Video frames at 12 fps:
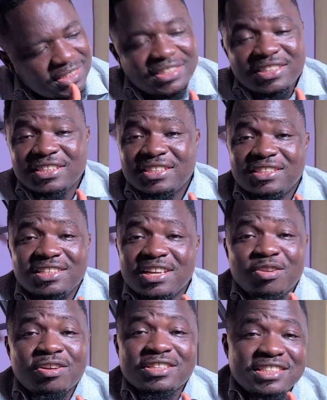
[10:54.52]
teaches.
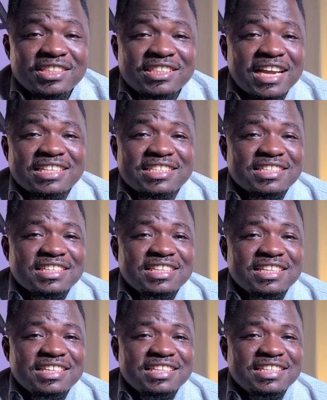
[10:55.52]
They don't teach us
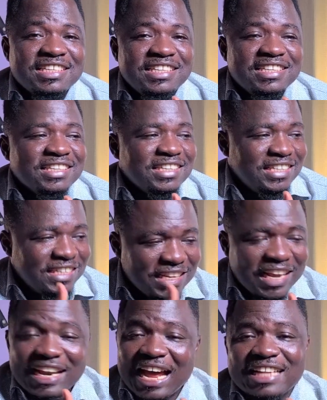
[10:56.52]

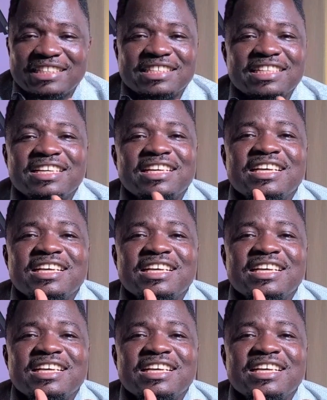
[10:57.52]
here that